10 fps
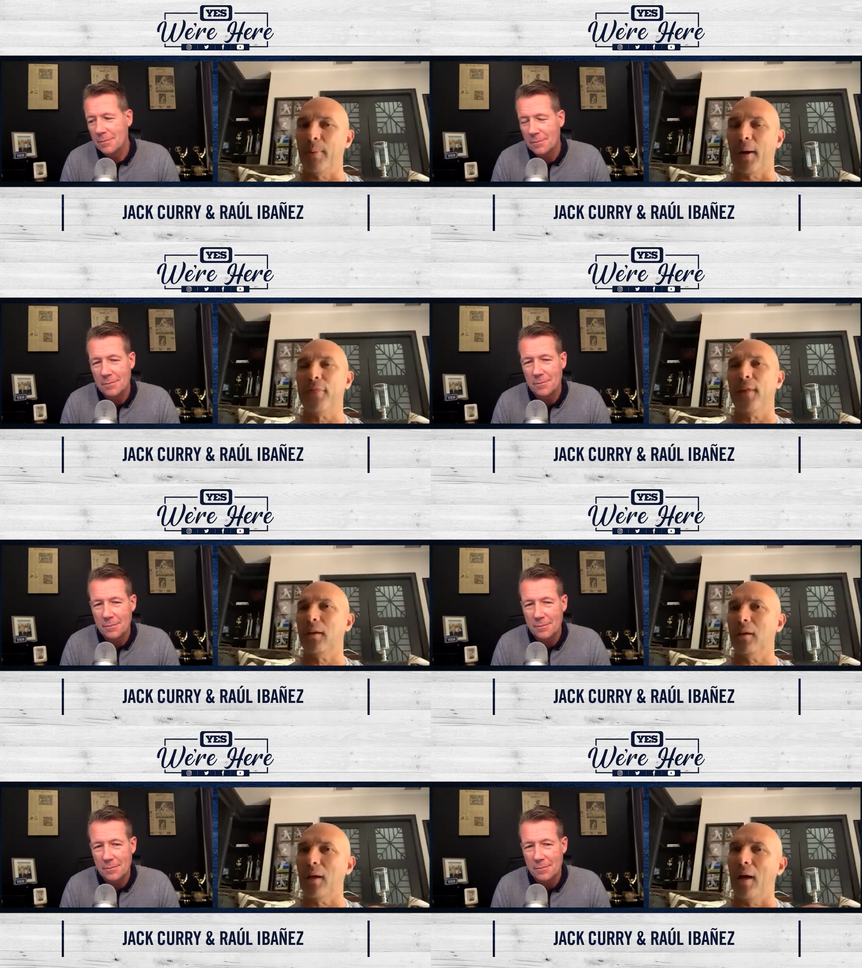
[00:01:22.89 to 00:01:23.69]
Speaker 1: But I think,
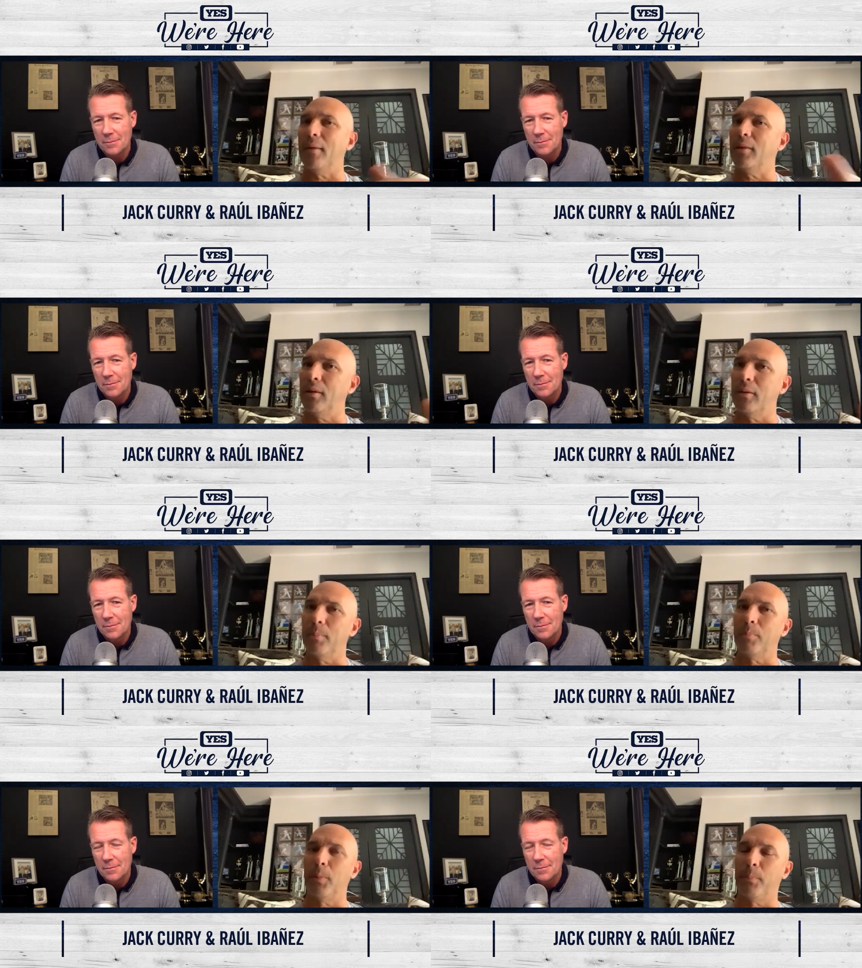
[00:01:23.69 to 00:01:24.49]
yeah, the,
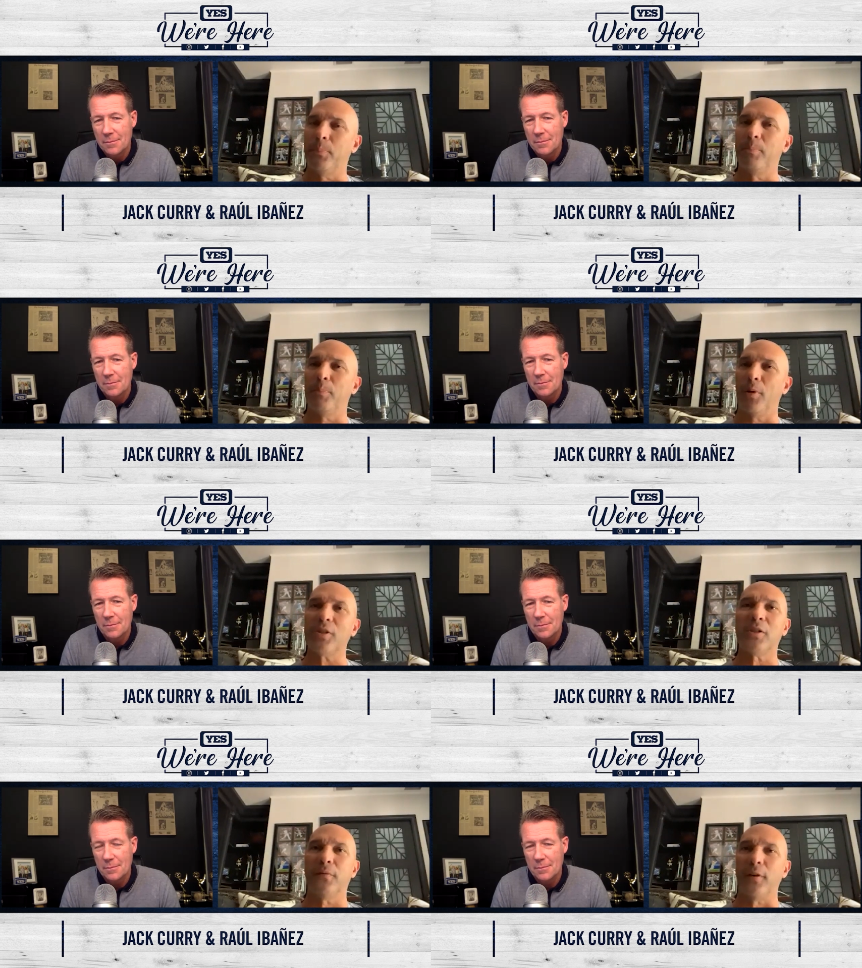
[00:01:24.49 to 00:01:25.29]
the,
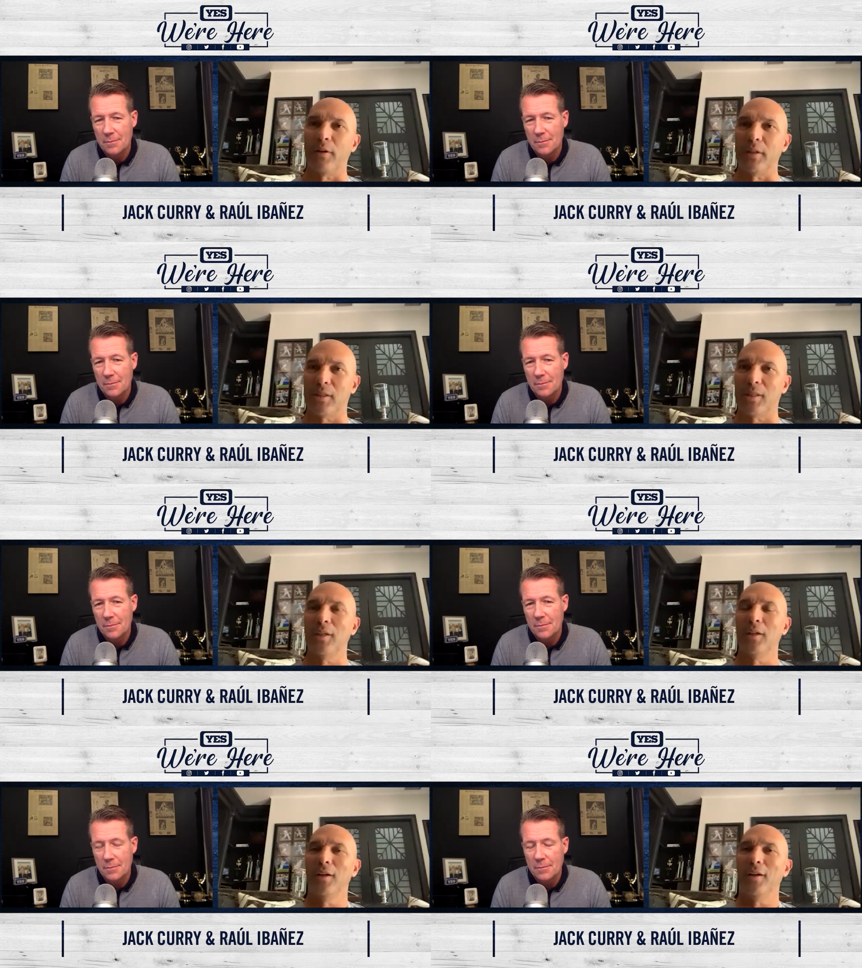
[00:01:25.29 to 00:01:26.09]
perseverance
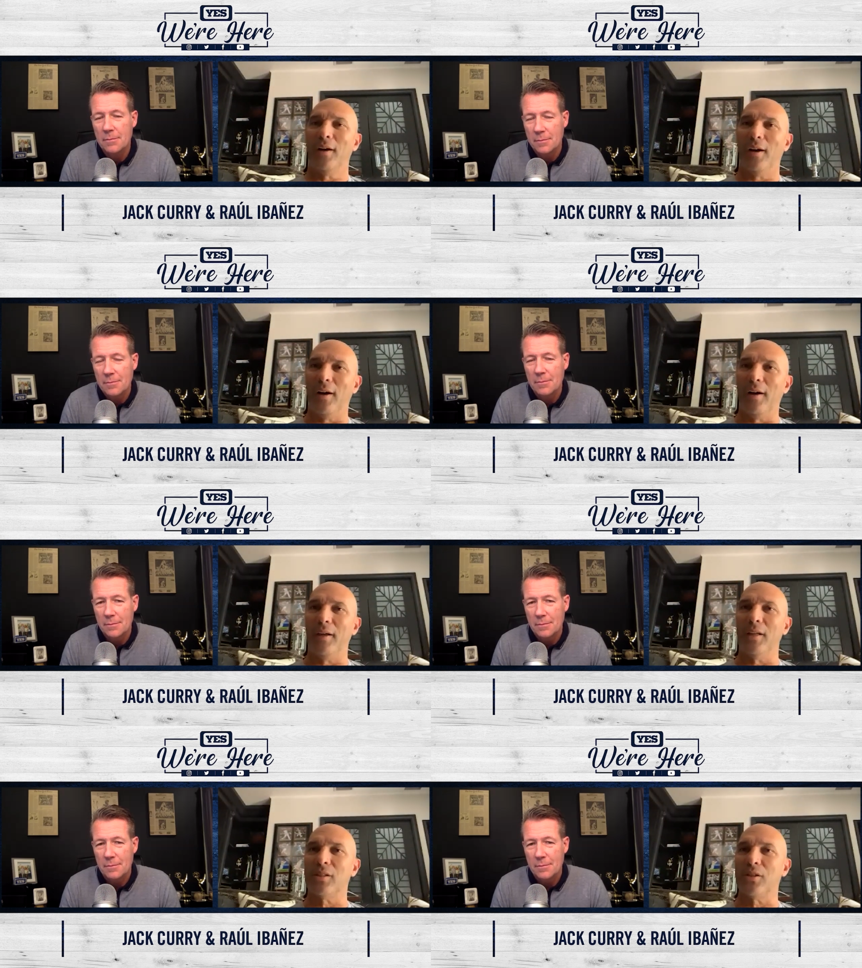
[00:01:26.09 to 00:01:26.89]
uh,
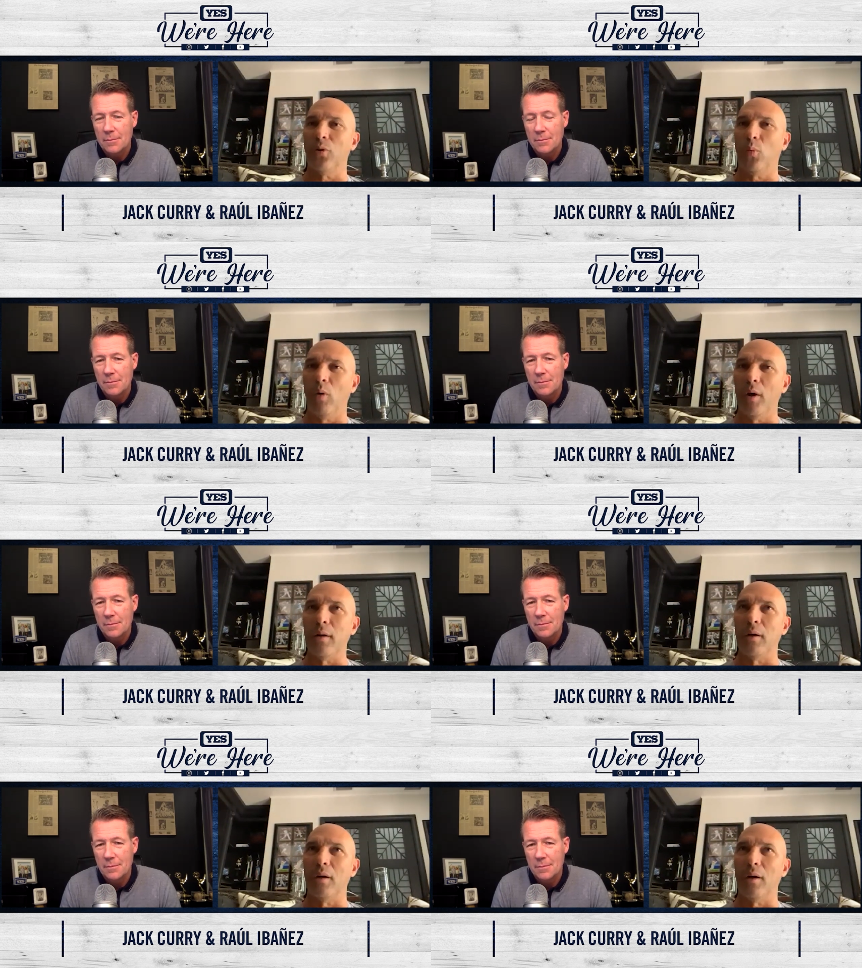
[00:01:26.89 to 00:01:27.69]
is the
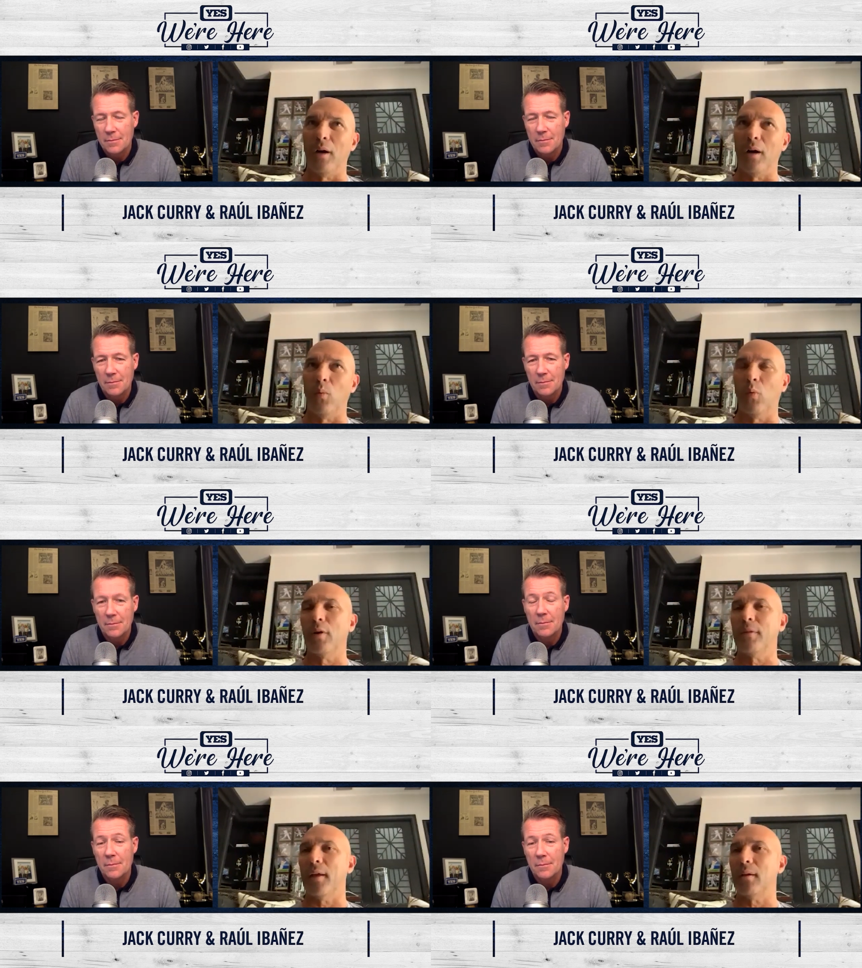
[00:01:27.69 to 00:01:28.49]
one uh,
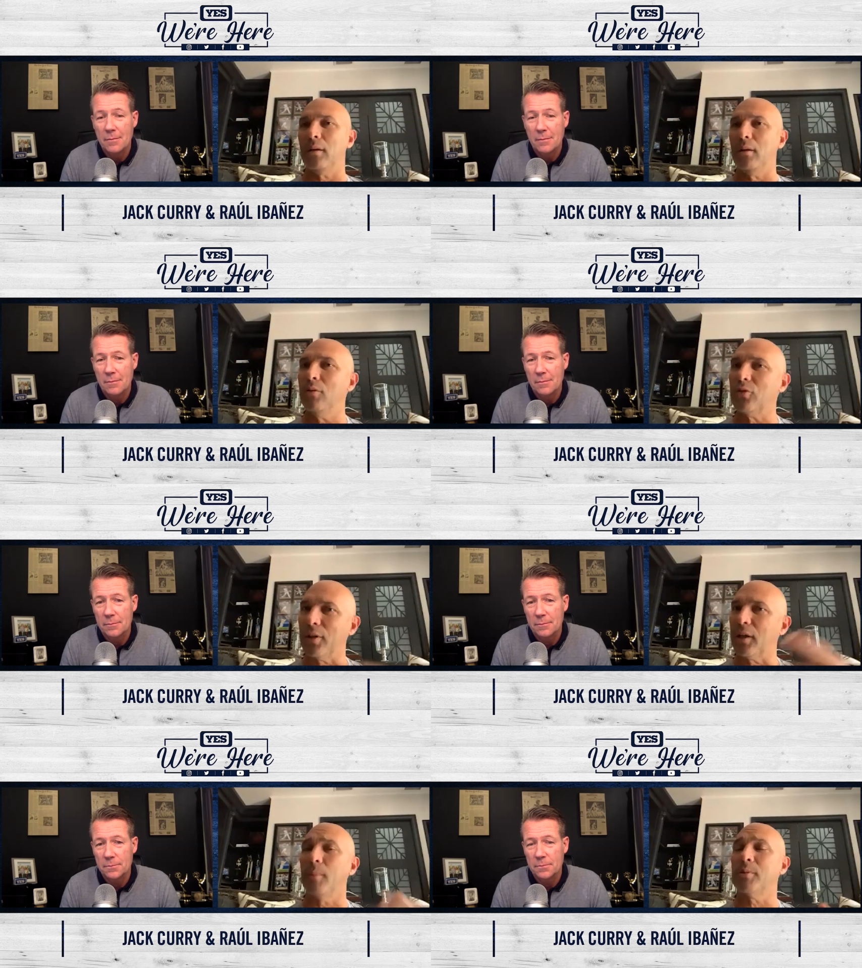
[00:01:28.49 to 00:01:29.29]
word that
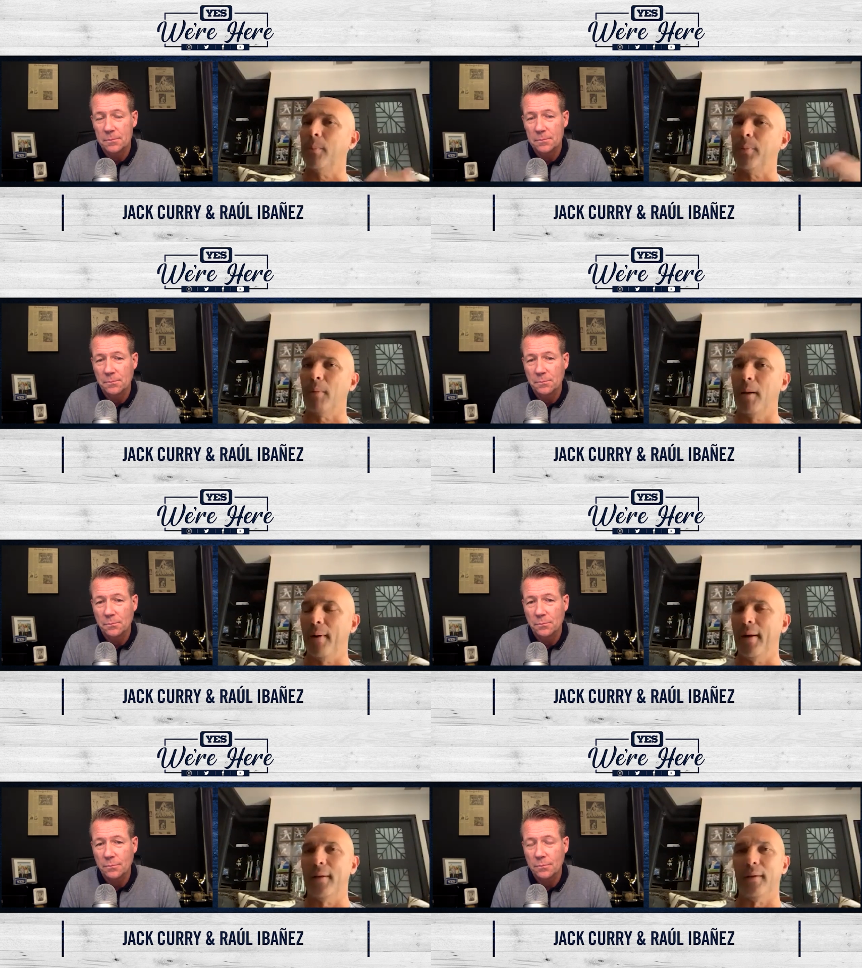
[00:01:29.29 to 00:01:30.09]
usually comes up in my
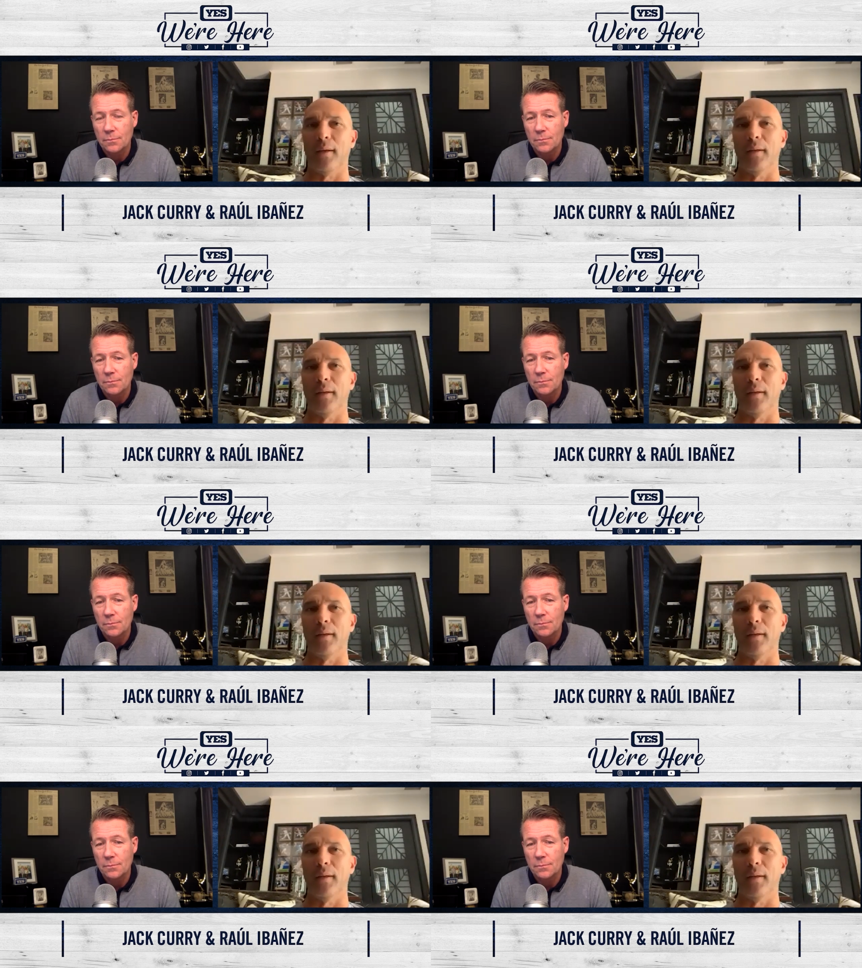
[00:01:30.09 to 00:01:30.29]
mind.